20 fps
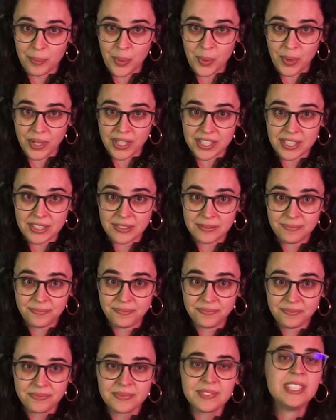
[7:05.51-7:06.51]
Point.
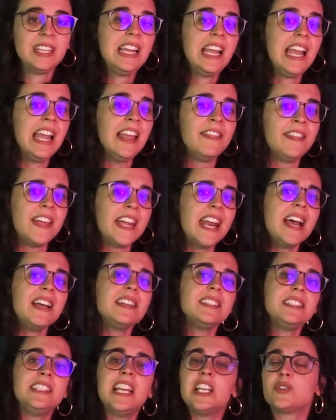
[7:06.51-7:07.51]

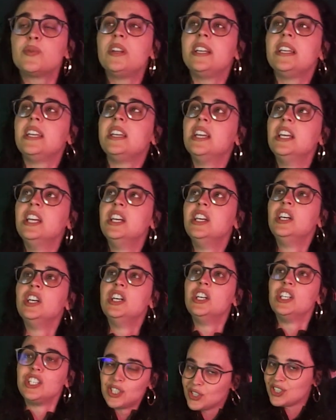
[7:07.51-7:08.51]
Darach's naturally
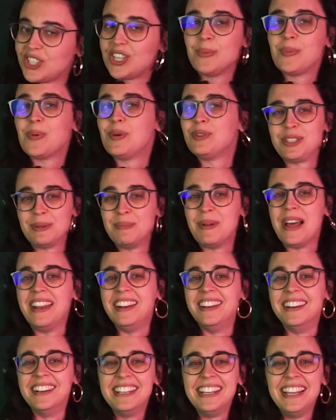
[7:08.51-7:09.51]
sociable
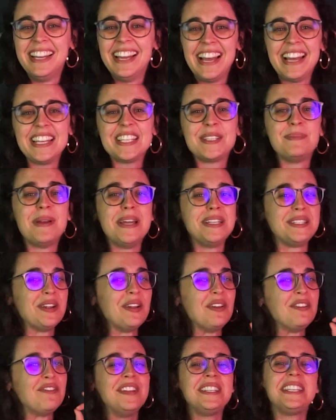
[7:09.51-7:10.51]
demeanor has made
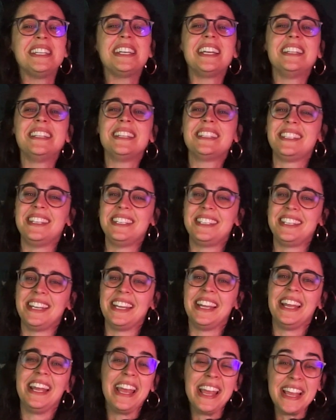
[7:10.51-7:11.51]
fitting in the
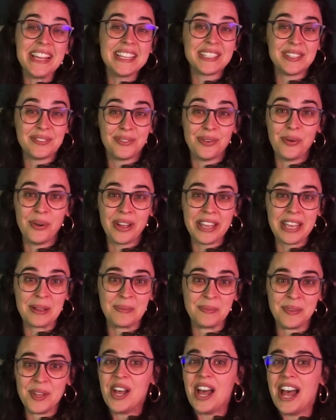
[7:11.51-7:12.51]
city easy for him,
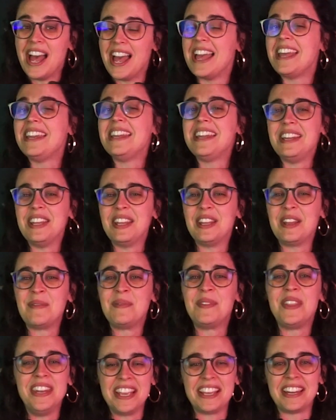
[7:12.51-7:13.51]
earning him
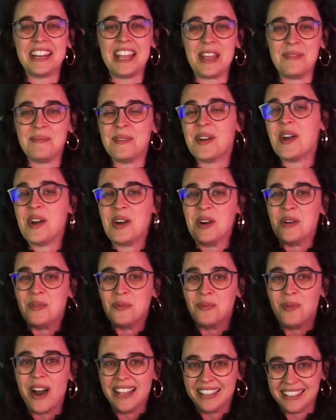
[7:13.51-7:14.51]
the nickname
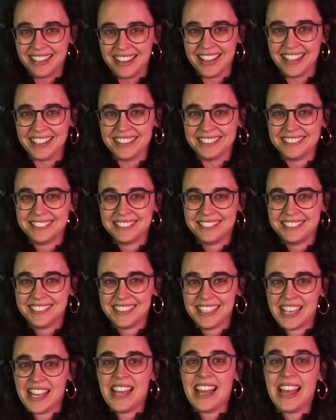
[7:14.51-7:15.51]
Whiteling.
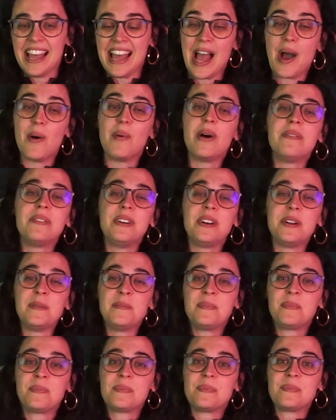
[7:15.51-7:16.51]
However,
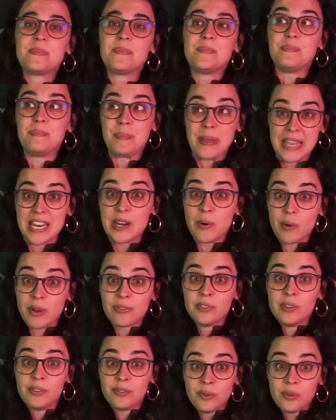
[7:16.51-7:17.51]
being away
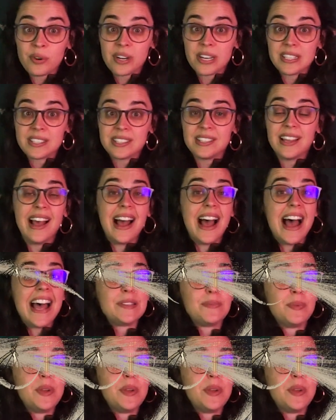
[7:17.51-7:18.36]
from the forest, as